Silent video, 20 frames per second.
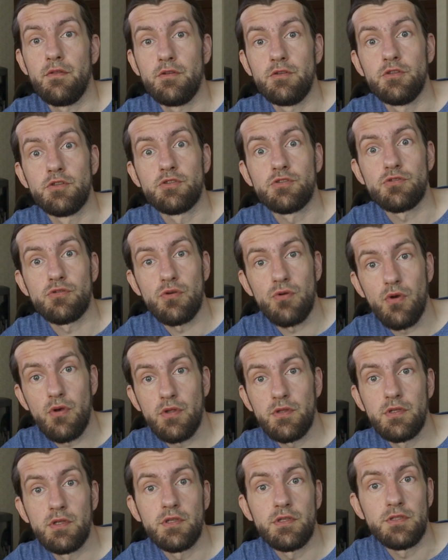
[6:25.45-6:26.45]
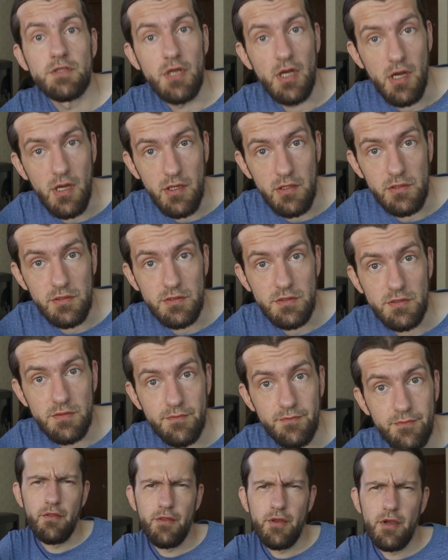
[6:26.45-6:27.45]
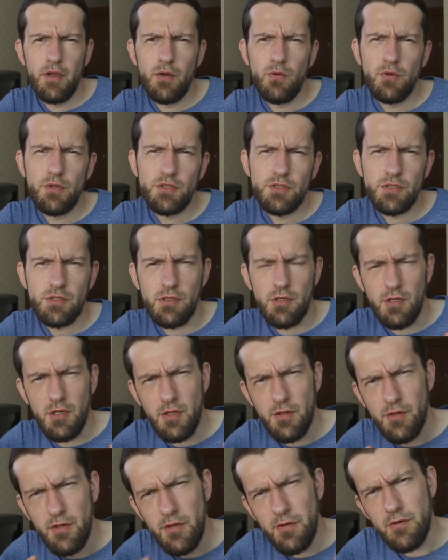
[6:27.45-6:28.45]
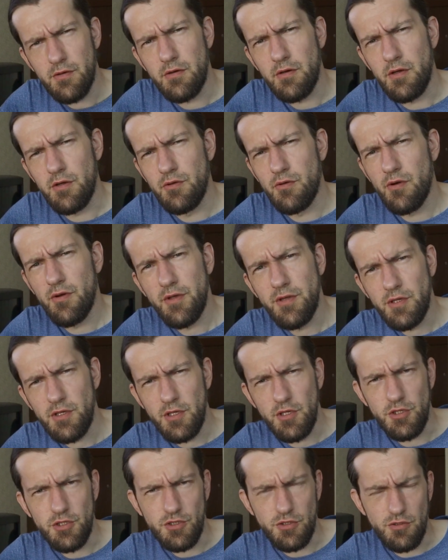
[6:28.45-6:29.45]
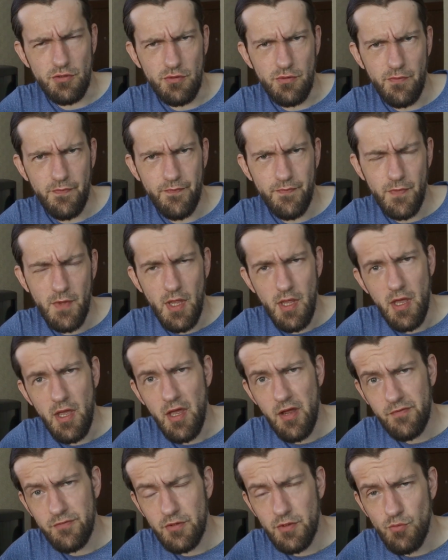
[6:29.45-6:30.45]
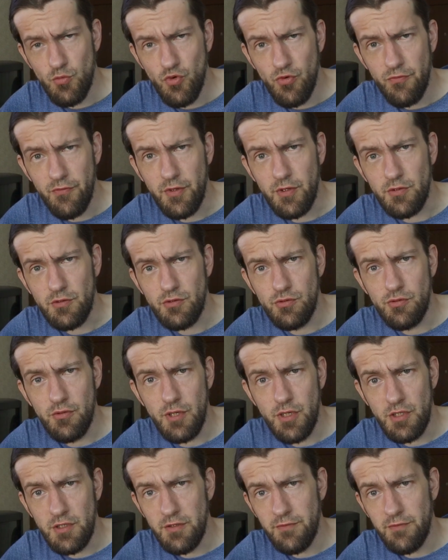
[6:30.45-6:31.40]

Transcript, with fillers: the destroyed tiles. There was another annoying issue. After moving to a